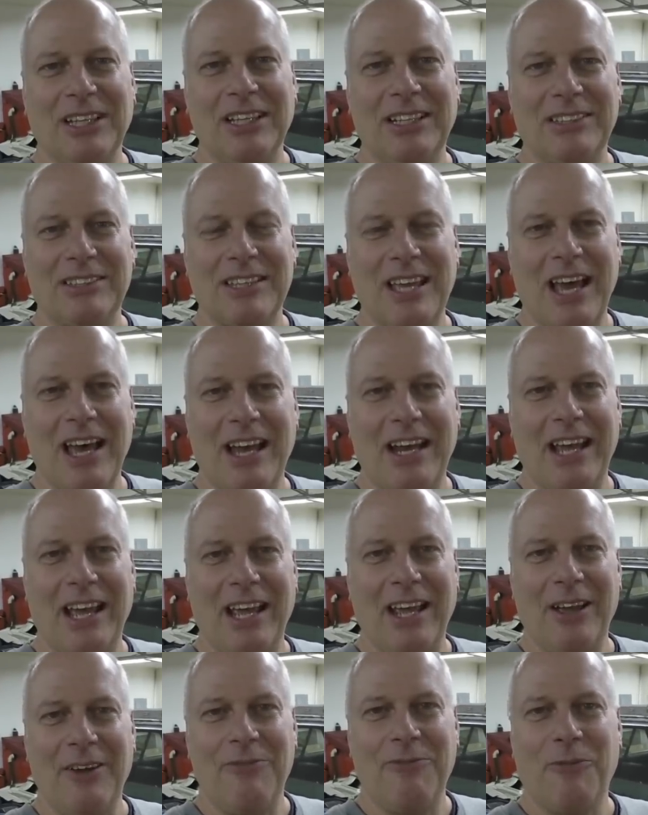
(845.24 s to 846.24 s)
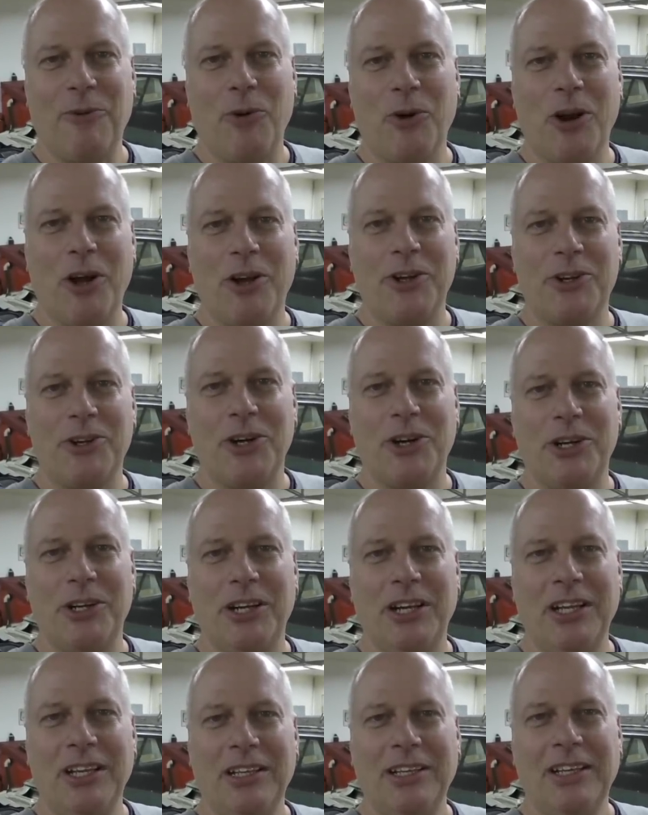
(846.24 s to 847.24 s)
It's got a four hundred,
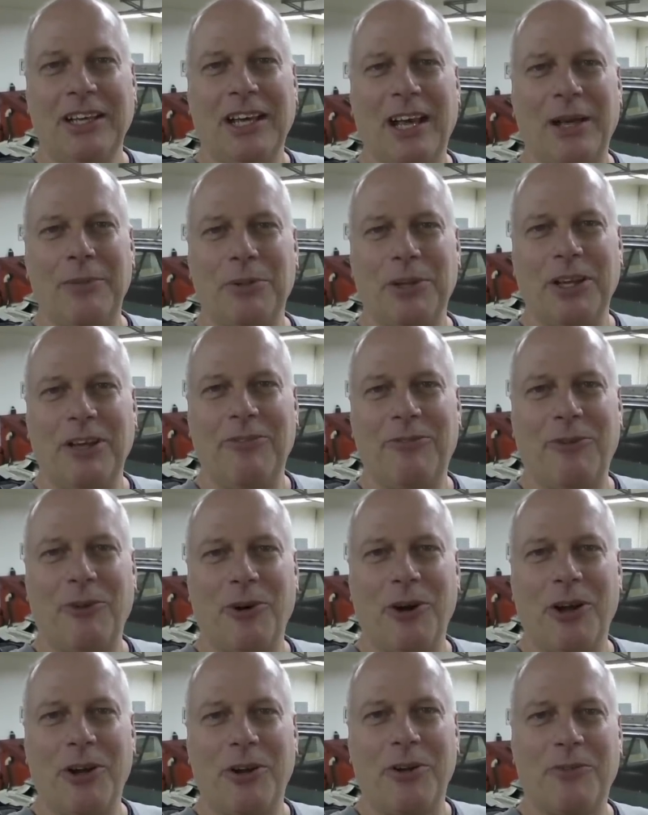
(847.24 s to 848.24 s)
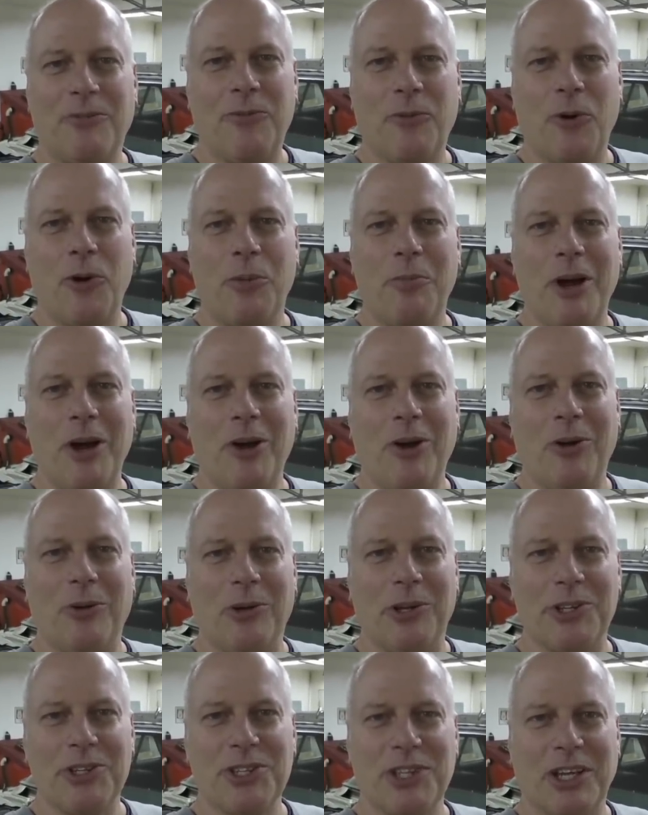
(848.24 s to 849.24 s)
I believe, four hundred
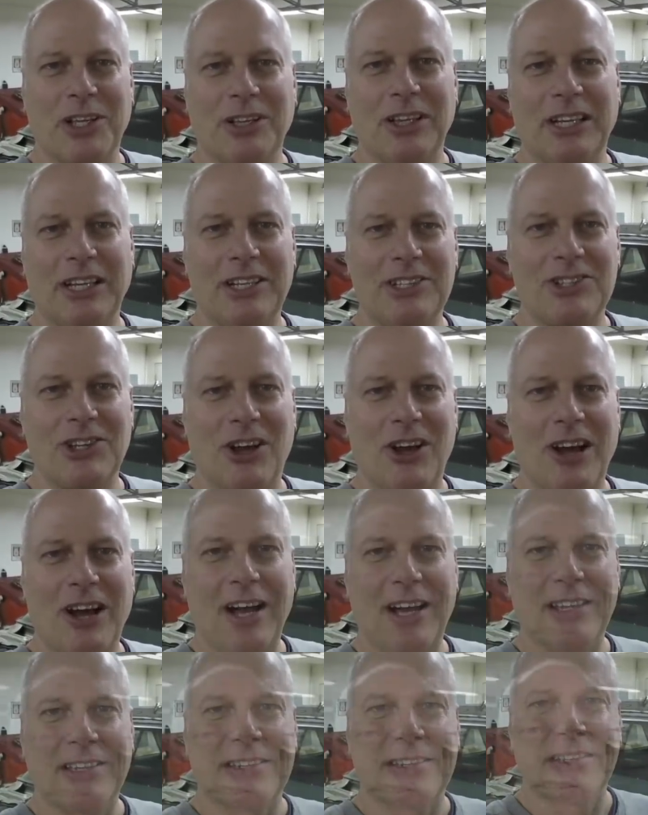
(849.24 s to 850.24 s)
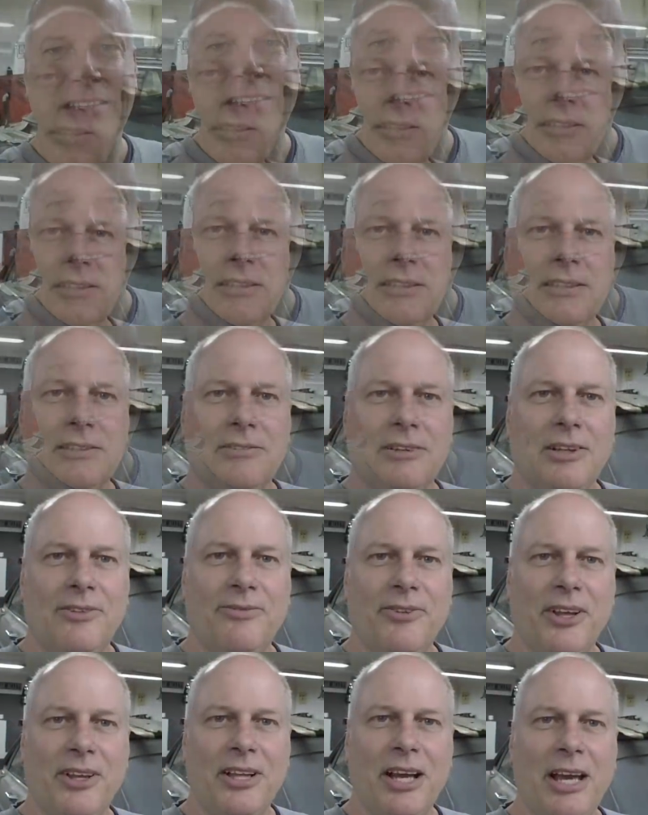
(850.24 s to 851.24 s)
four-barrel single exhaust. Well,
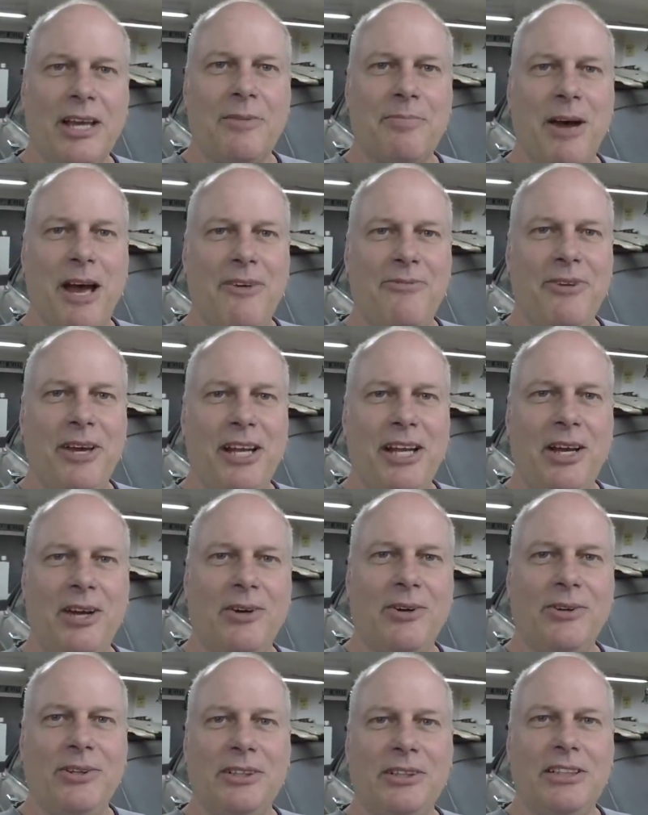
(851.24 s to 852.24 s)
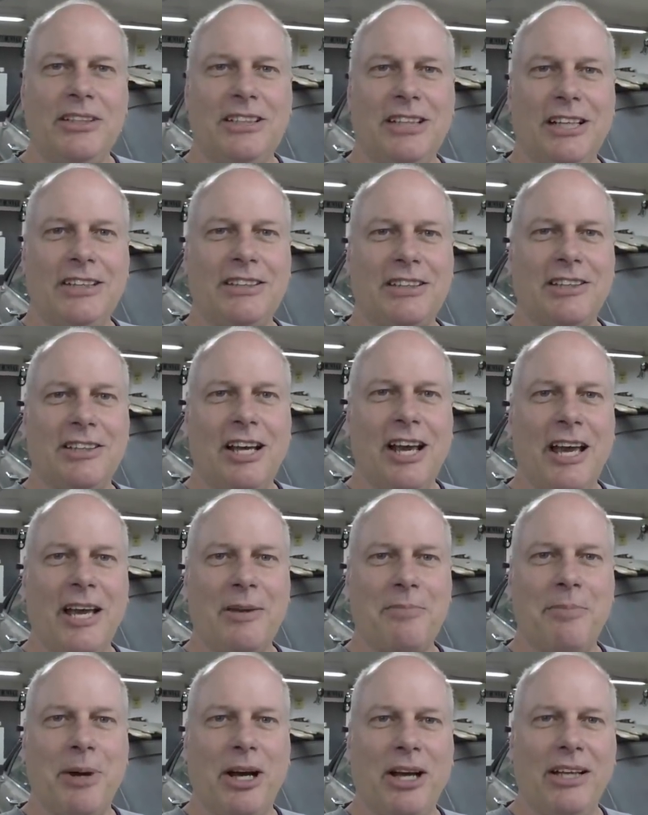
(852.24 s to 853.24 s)
if you like my video, hit the
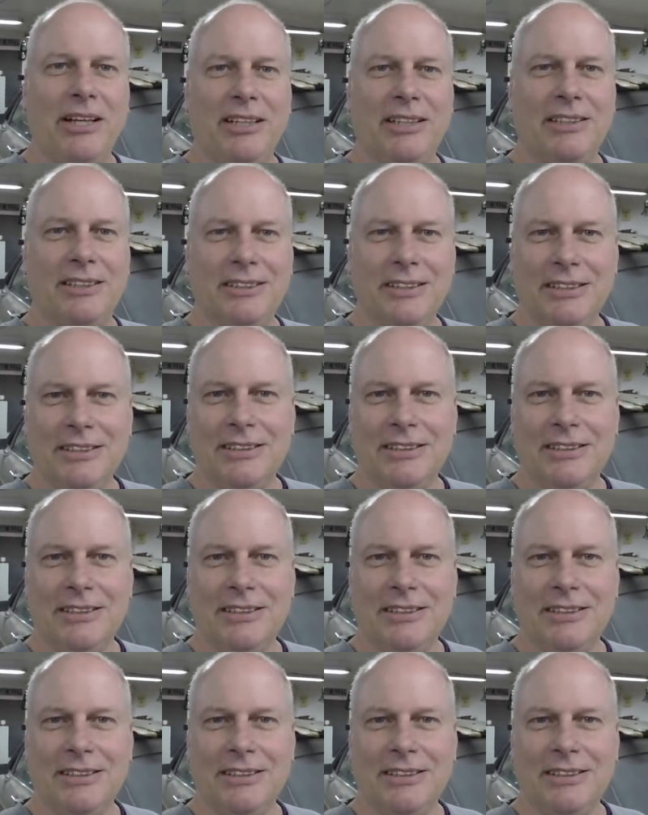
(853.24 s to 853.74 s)
like button.